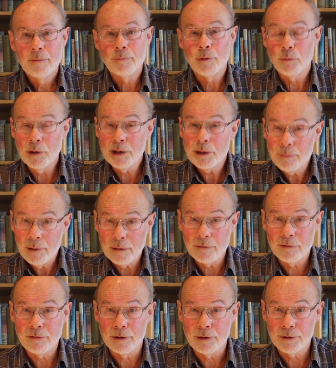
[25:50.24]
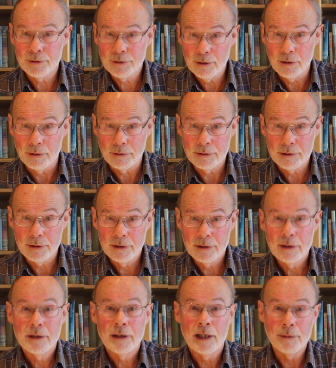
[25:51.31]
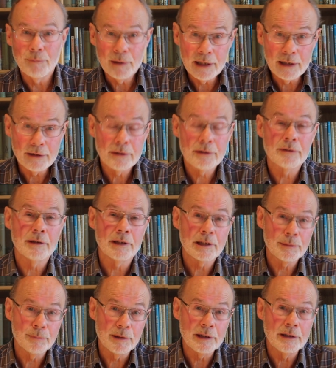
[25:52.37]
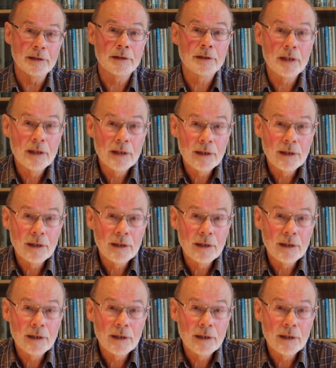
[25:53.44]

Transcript: But when the permafrost thaws, it begins to experience